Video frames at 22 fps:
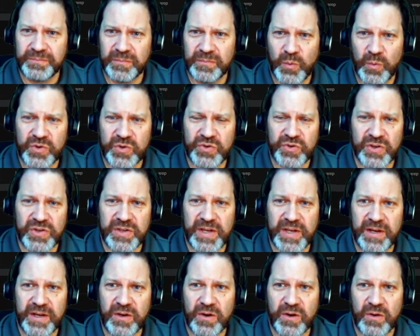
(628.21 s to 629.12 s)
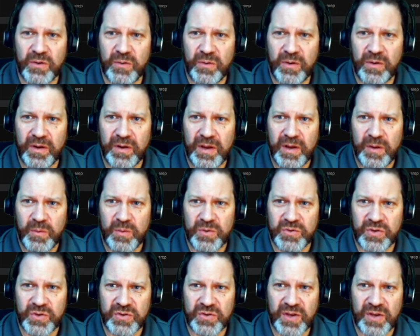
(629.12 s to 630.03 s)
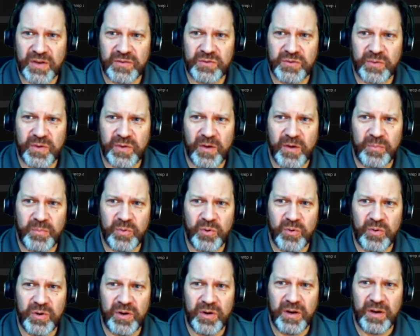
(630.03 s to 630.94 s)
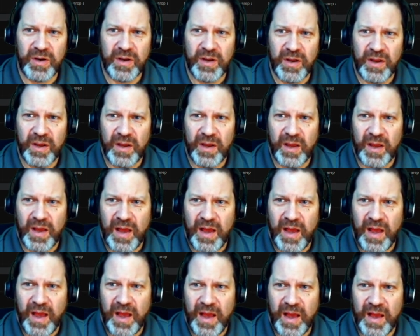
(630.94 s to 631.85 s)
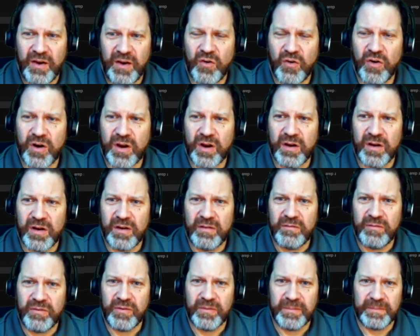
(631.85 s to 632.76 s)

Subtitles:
which is a date code, successfully uploaded and archived.